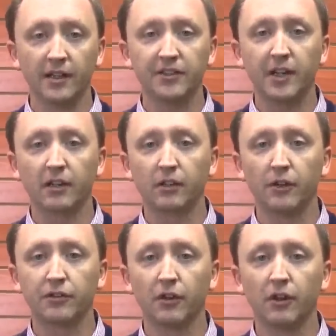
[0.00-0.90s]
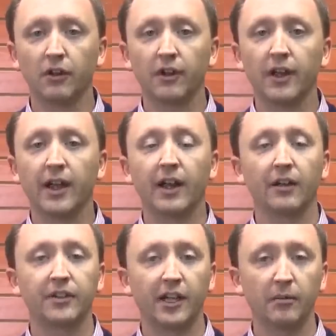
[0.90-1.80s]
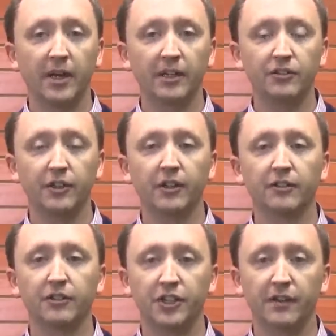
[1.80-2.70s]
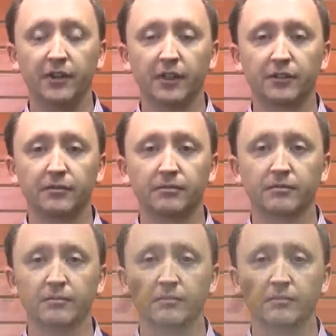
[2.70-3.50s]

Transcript: Let's take a closer look at how TaylorMade engineers achieved this.